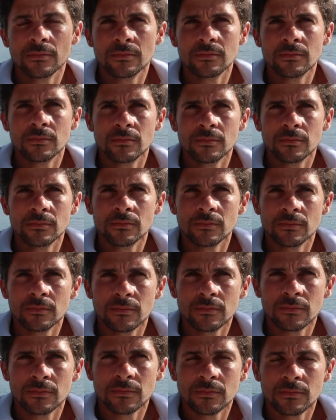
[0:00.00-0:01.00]

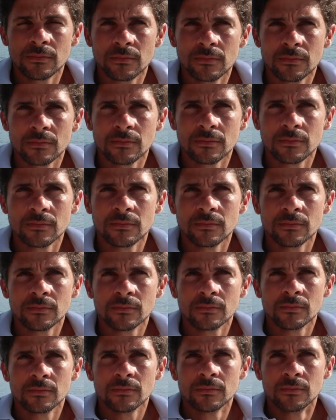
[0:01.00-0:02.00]

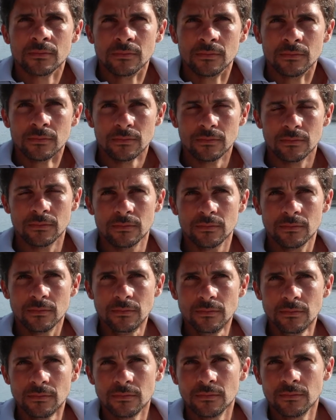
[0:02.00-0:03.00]

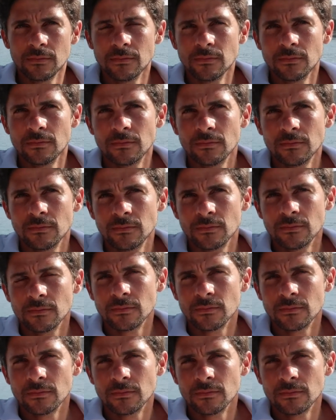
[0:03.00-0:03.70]
(not speaking)